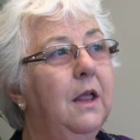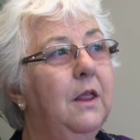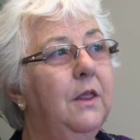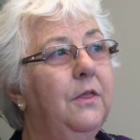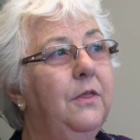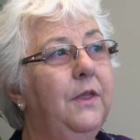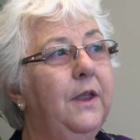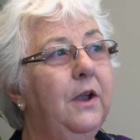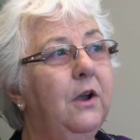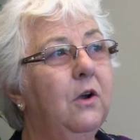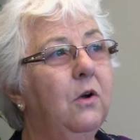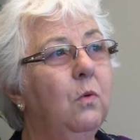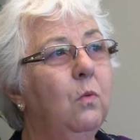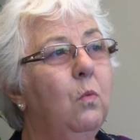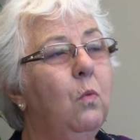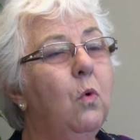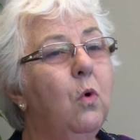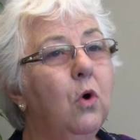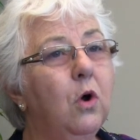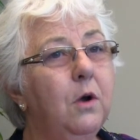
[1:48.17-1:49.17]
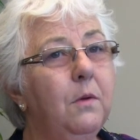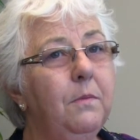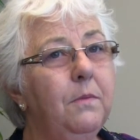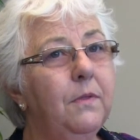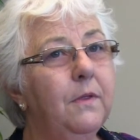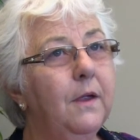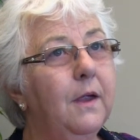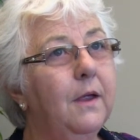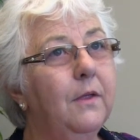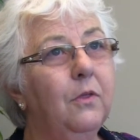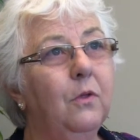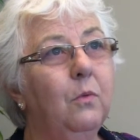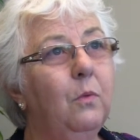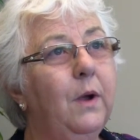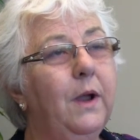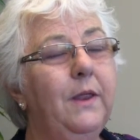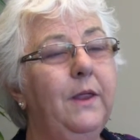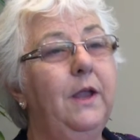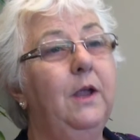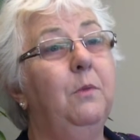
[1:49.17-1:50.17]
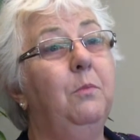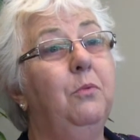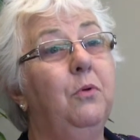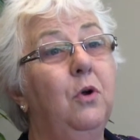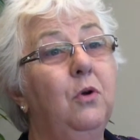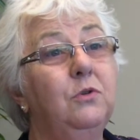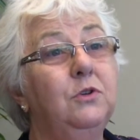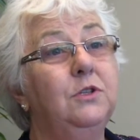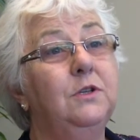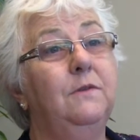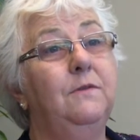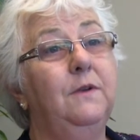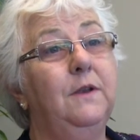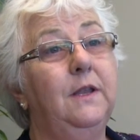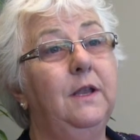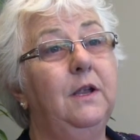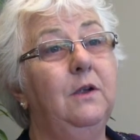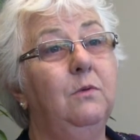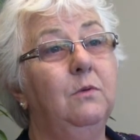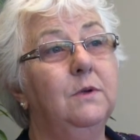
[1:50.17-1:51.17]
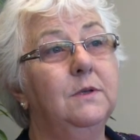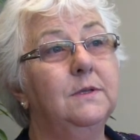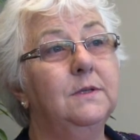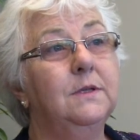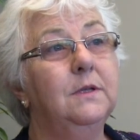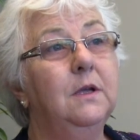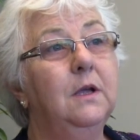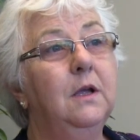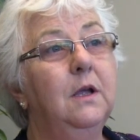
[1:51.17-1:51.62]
their warmth and the way they approached everything was